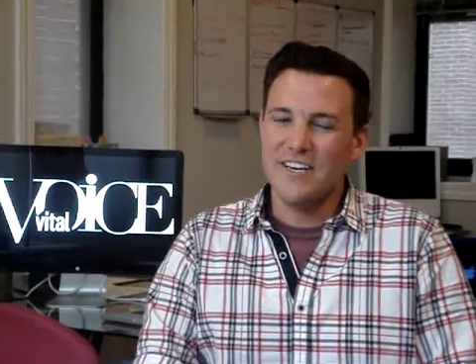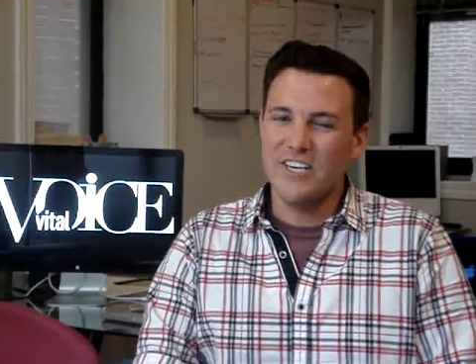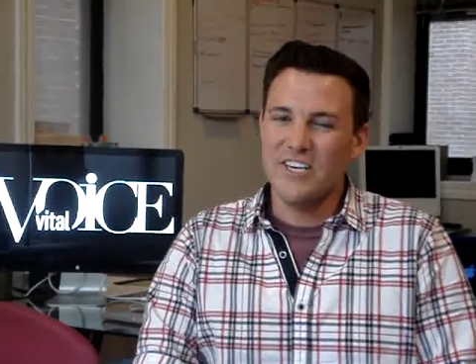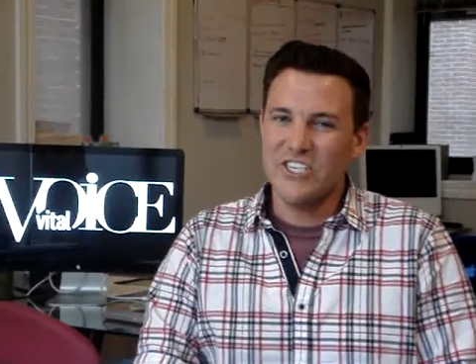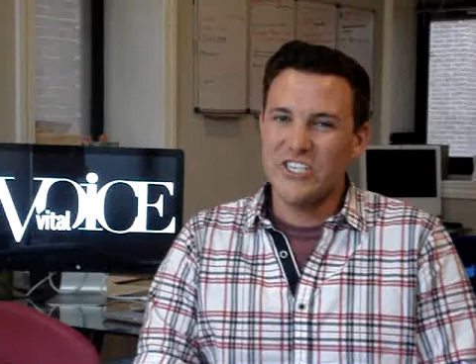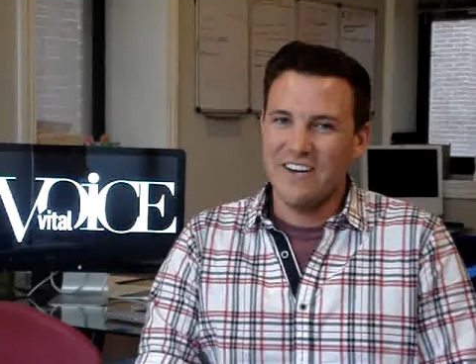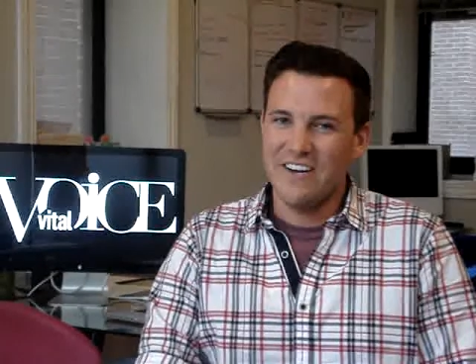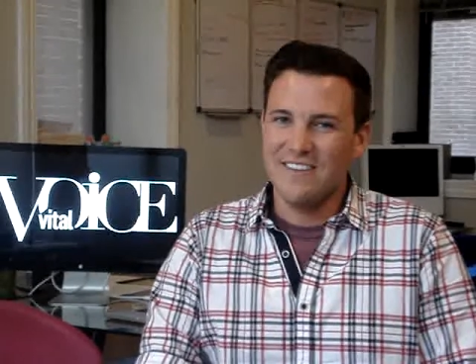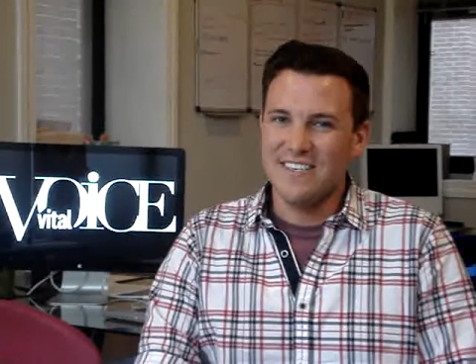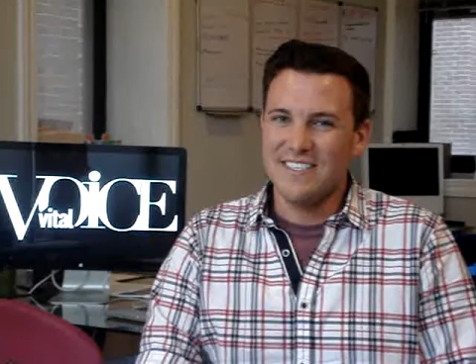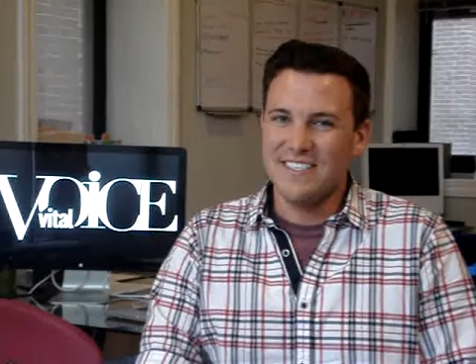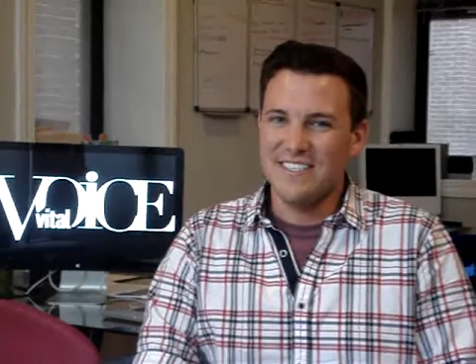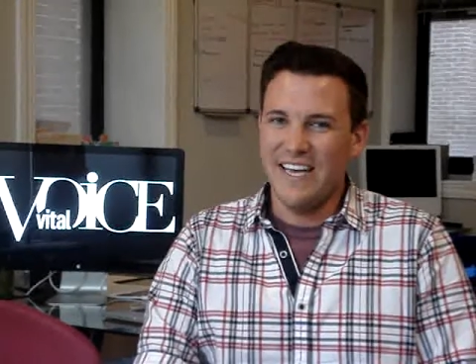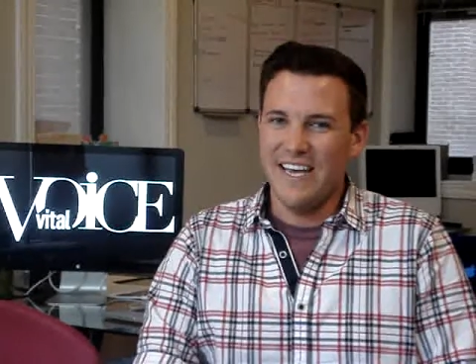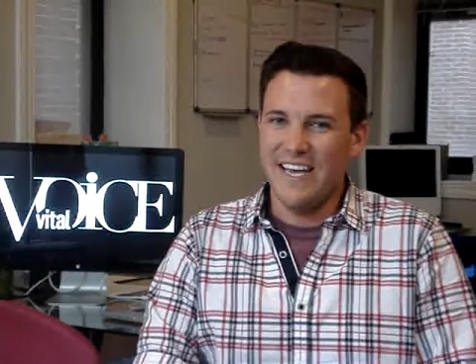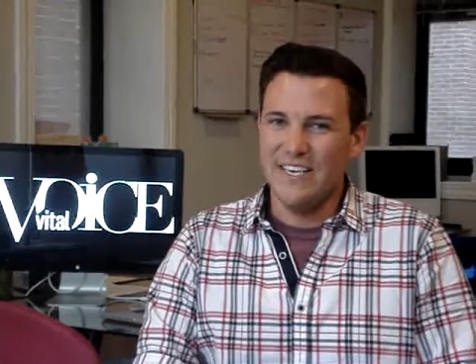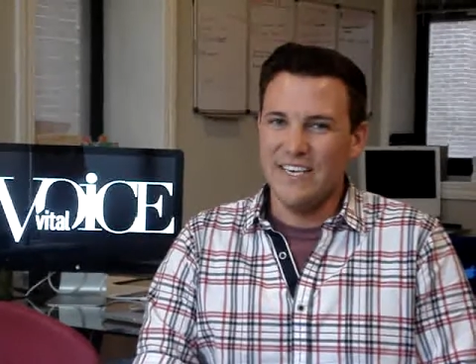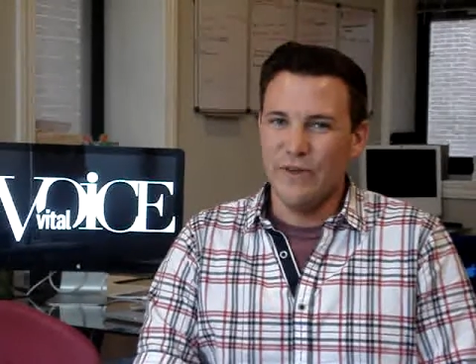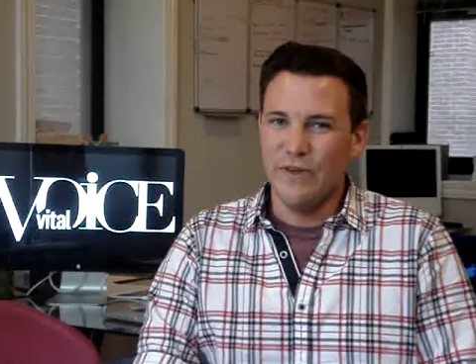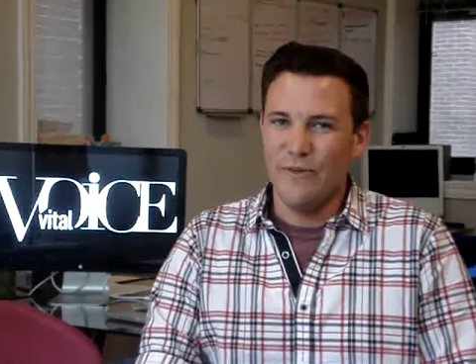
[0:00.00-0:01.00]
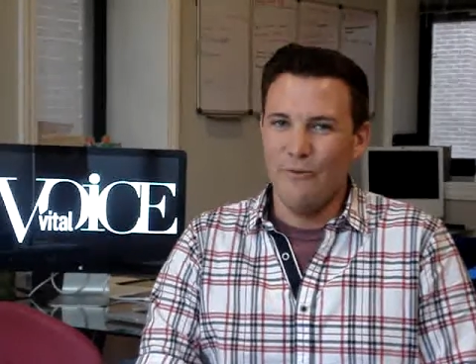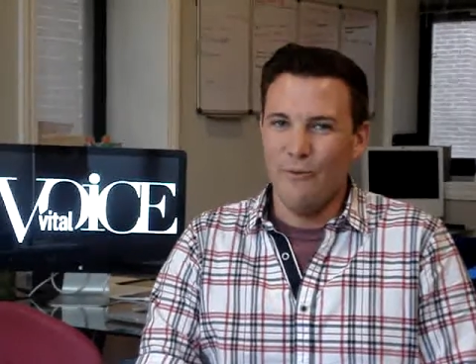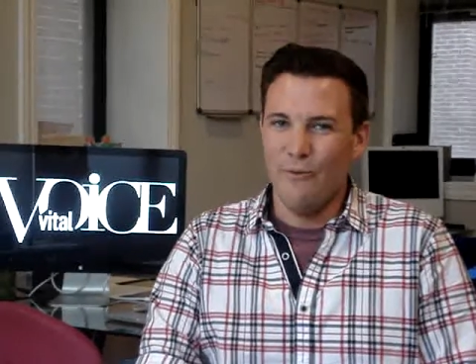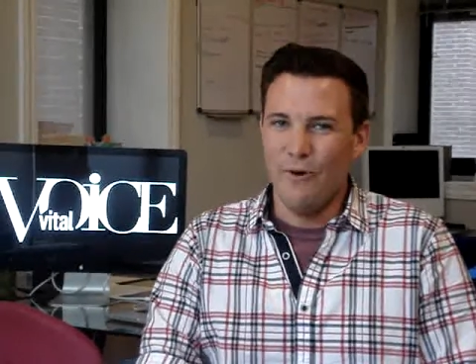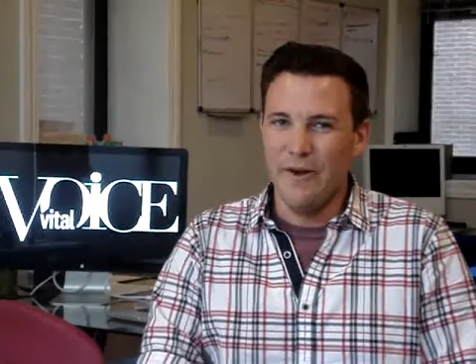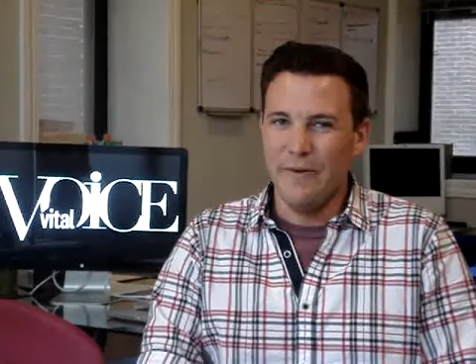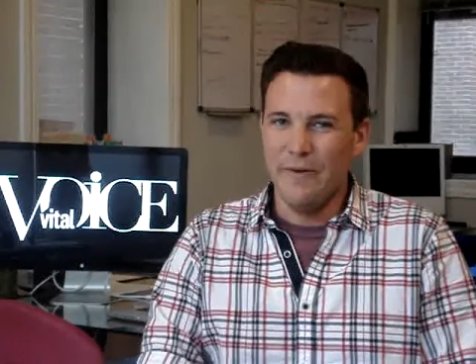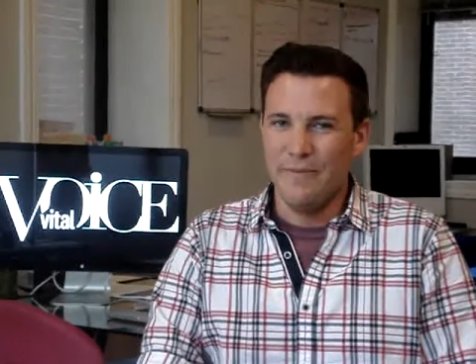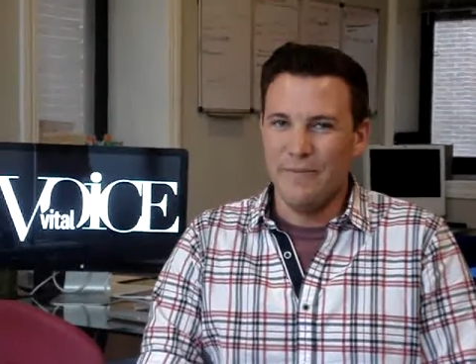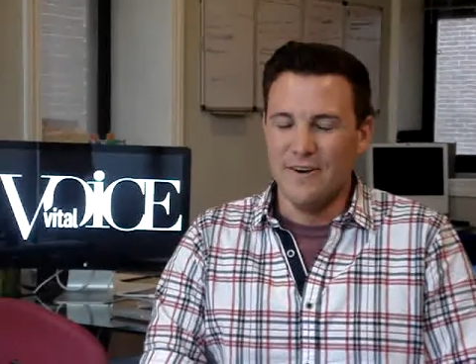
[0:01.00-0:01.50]
could share the stage with
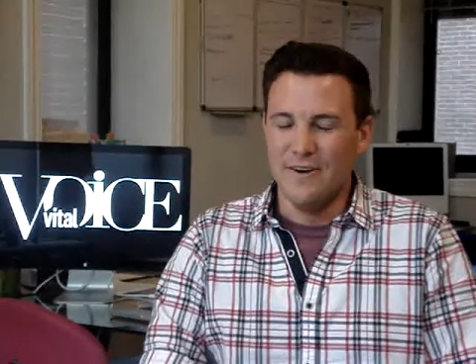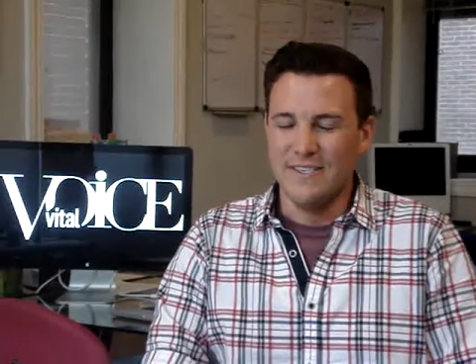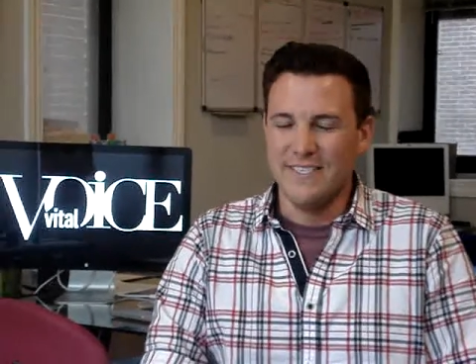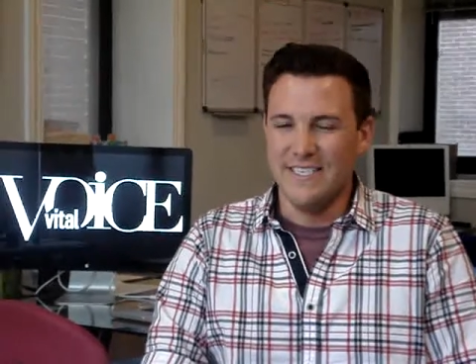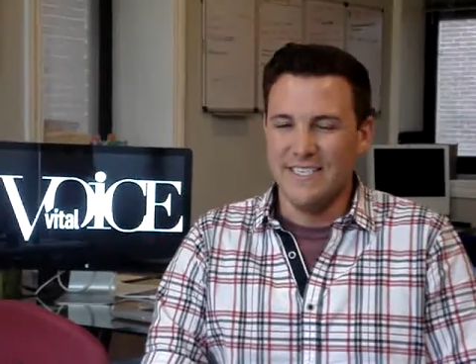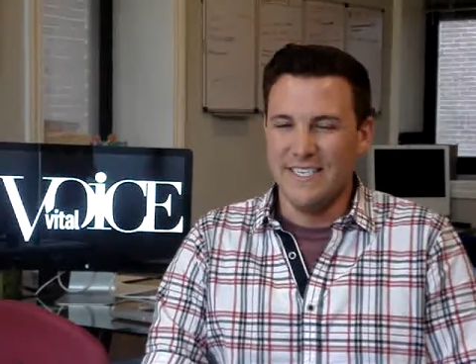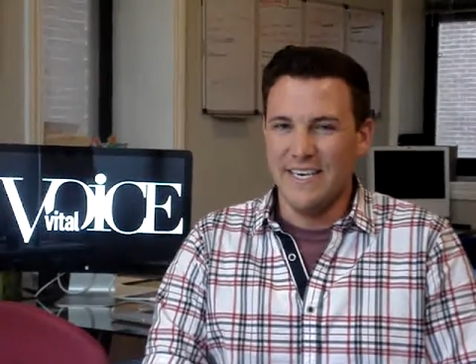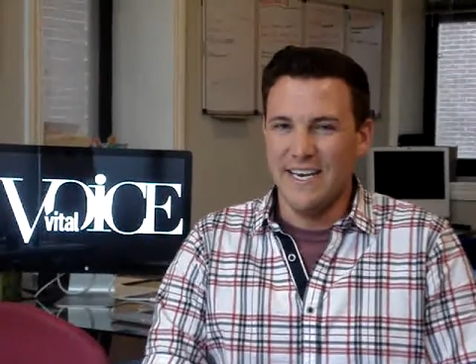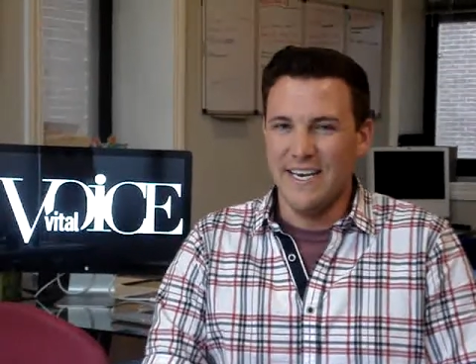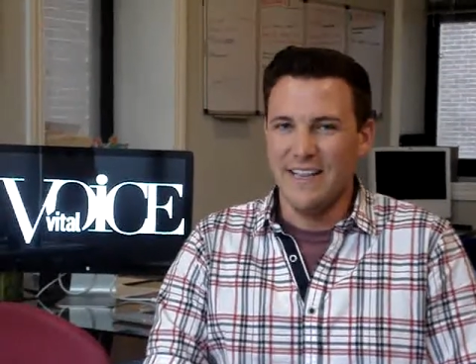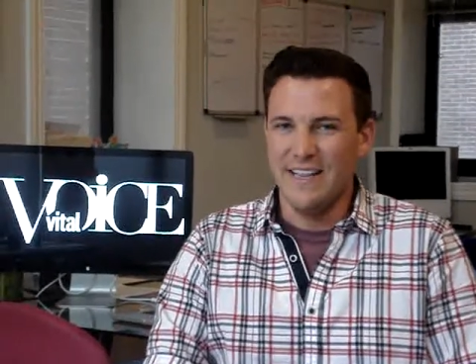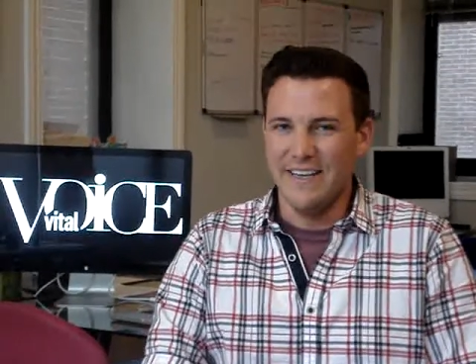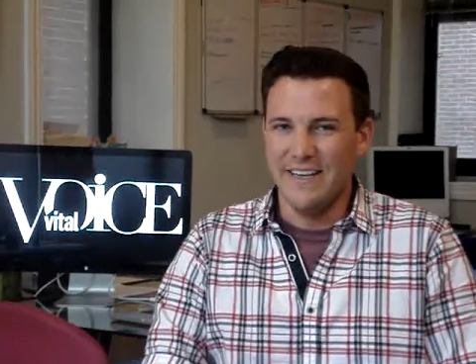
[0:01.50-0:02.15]
one person,